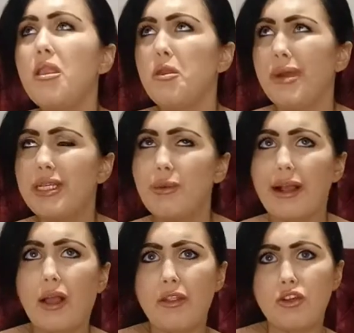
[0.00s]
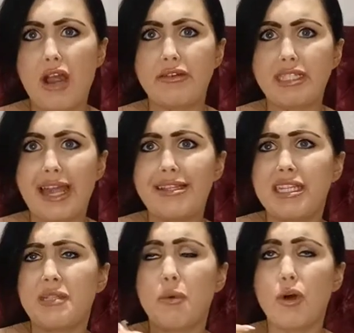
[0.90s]
The reason why I got the travel size
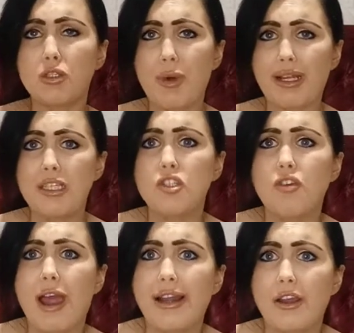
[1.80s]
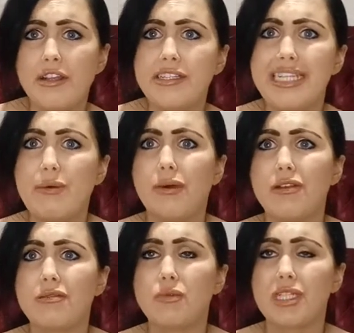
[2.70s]
is because I wanted to try it out to see what
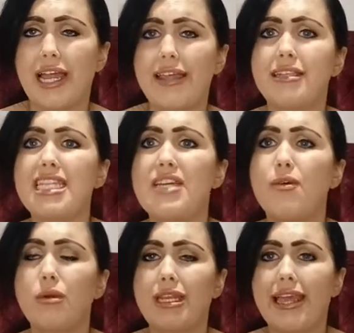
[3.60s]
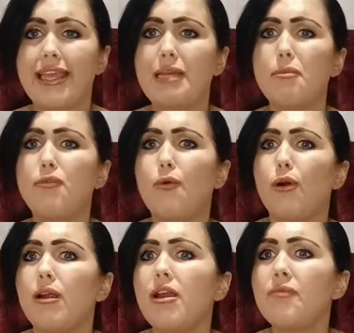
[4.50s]
it was like, to see if I would like it
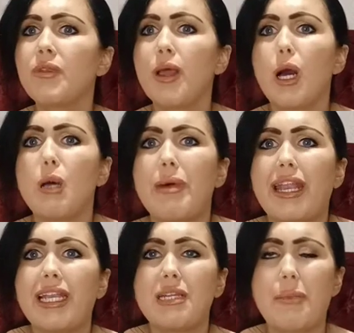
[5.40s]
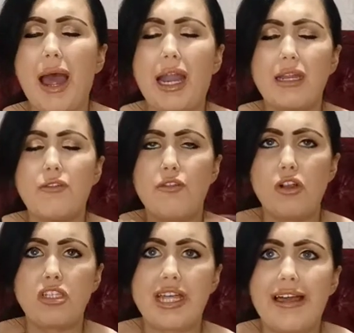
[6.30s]
before I committed to buying the
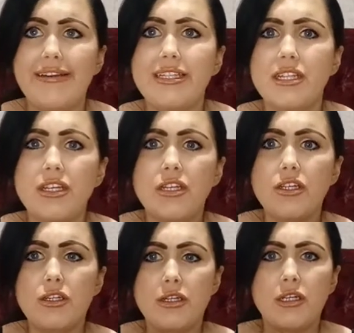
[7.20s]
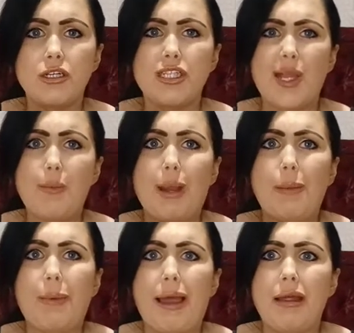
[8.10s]
full size. Because then when I
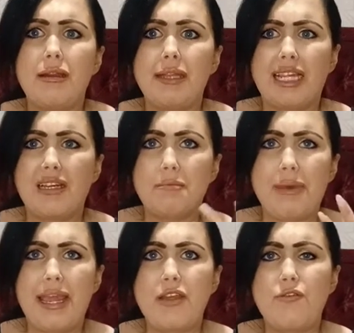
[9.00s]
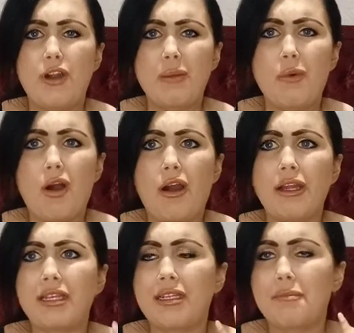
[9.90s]
bought, like, pay
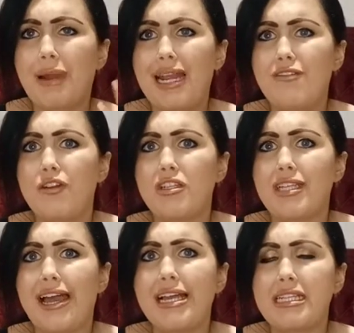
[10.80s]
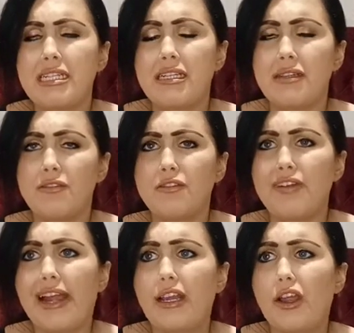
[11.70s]
£30 and buy the full size and
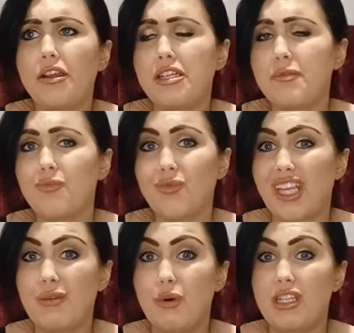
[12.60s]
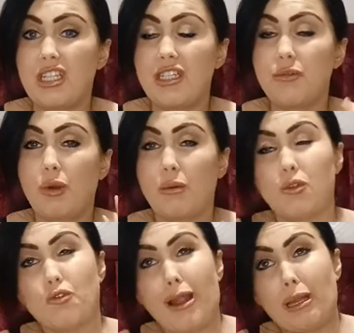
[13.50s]
find out it wasn't what it was
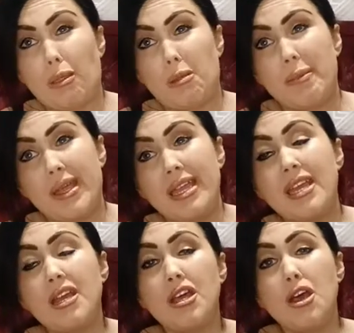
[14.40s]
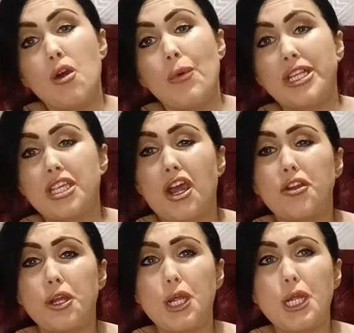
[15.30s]
cracked up to be, which I
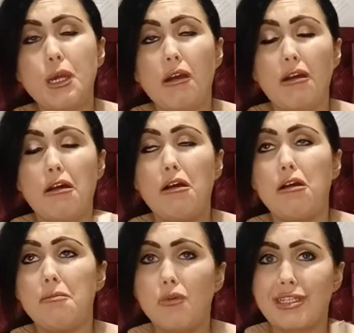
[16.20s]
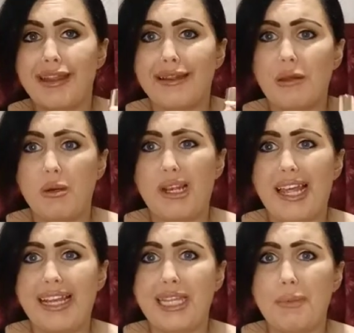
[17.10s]
knew most likely would have
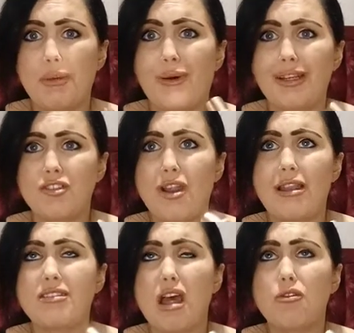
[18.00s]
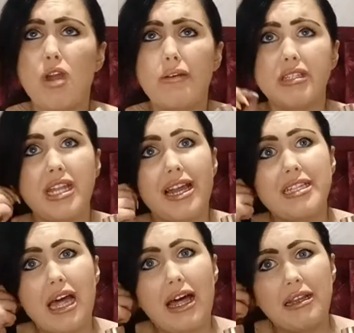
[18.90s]
liked it, but I wanted to try this travel size.
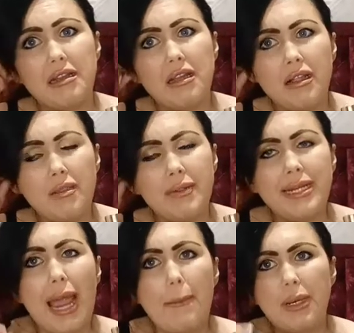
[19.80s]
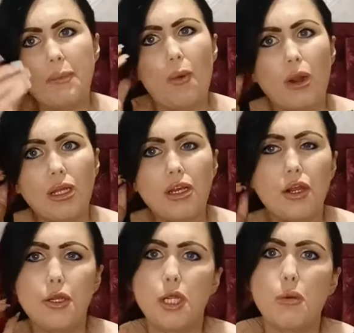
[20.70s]
And the time when I bought it, I
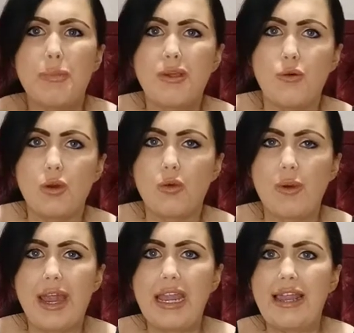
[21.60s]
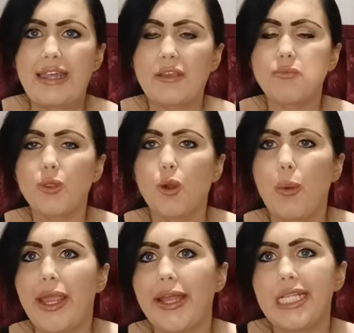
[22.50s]
knew it would be going away, like
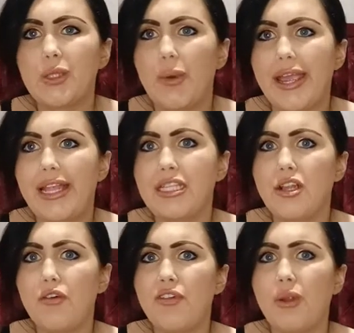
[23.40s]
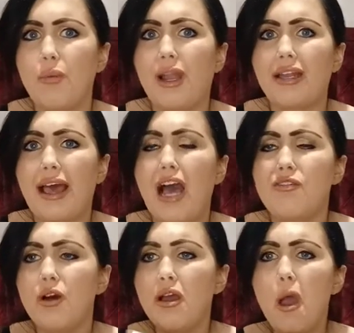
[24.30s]
weekends away and stuff, and I wanted to have
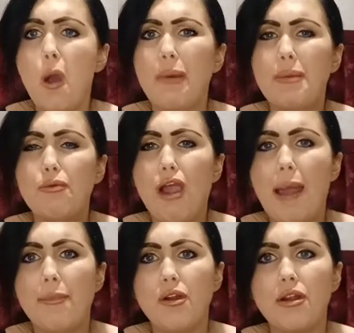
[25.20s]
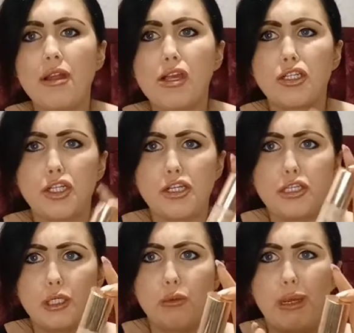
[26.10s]
a wee primer, because I do
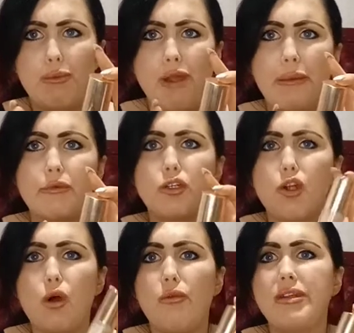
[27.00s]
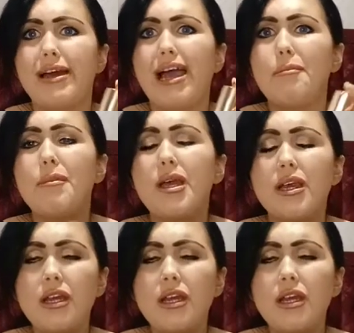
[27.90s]
use glowy primers all the time,